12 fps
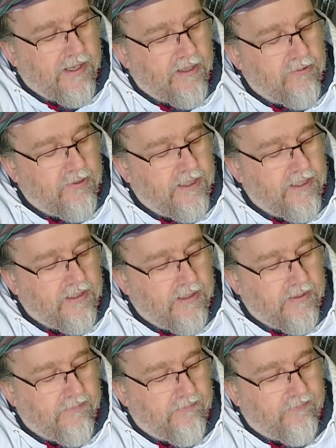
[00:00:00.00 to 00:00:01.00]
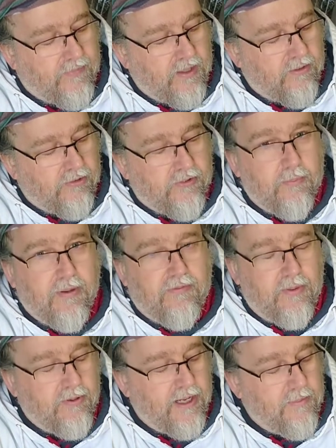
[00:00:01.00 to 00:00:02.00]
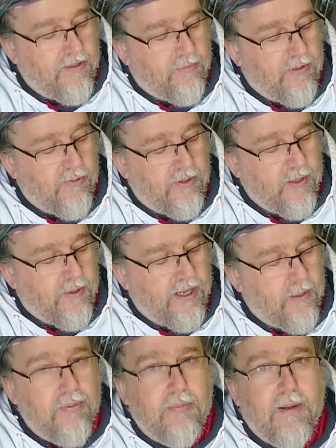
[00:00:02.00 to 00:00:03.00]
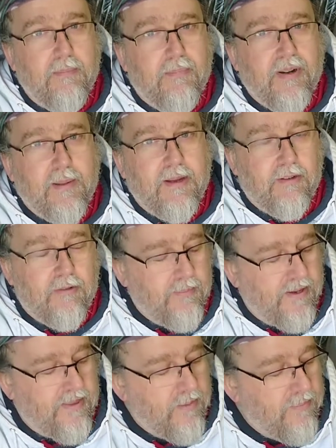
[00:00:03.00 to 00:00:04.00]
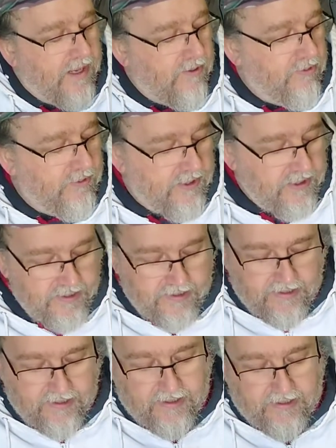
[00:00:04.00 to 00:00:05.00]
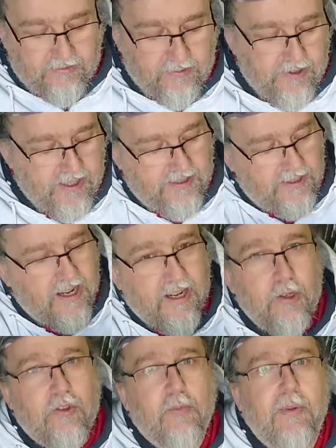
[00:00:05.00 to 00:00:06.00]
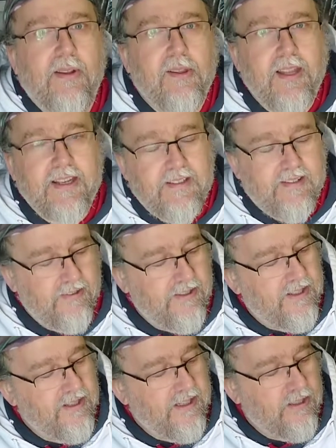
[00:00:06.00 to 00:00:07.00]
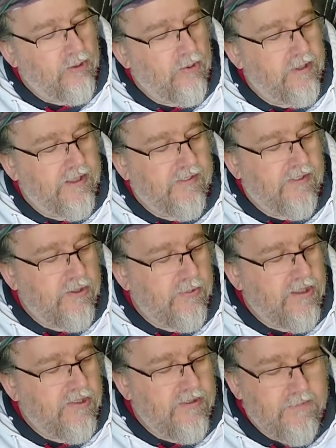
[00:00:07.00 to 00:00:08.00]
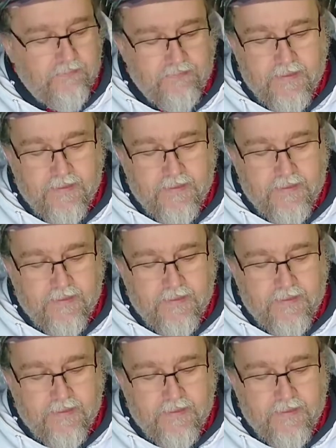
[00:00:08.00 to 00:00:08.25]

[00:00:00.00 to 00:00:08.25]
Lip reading: barrel here, just above the priming, between the kind of priming grip and the barrel. So yeah, you get a good spread of light in a kind of low light situation.